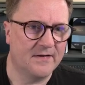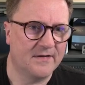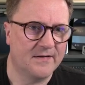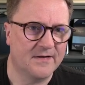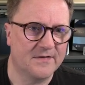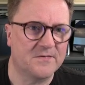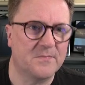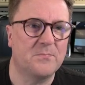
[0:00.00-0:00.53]

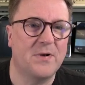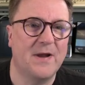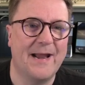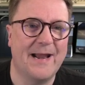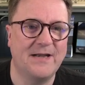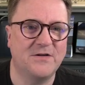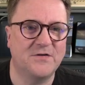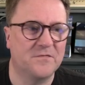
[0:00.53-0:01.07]
there's a
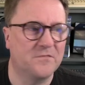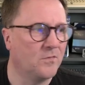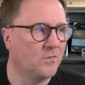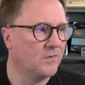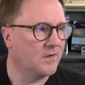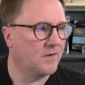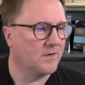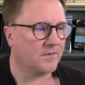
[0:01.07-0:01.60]
page
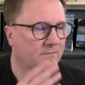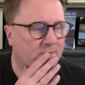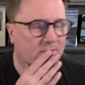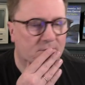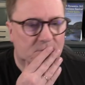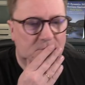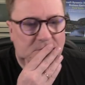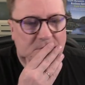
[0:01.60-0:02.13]
full
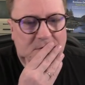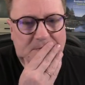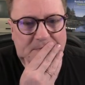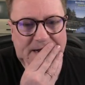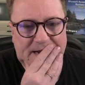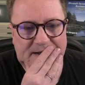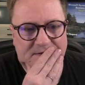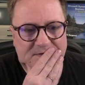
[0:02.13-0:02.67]
of
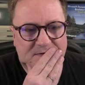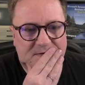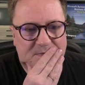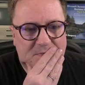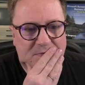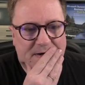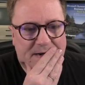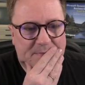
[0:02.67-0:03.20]
commands and
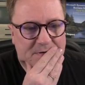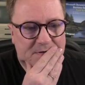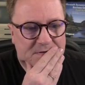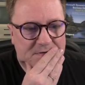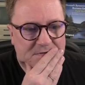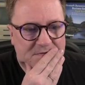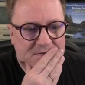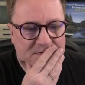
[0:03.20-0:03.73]

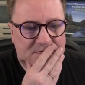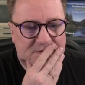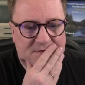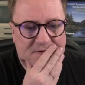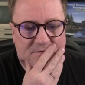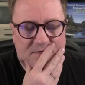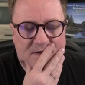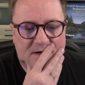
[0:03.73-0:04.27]
parameters and
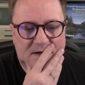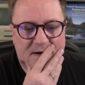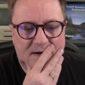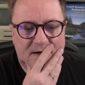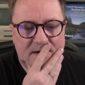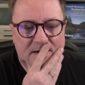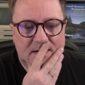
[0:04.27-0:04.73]
stuff like that.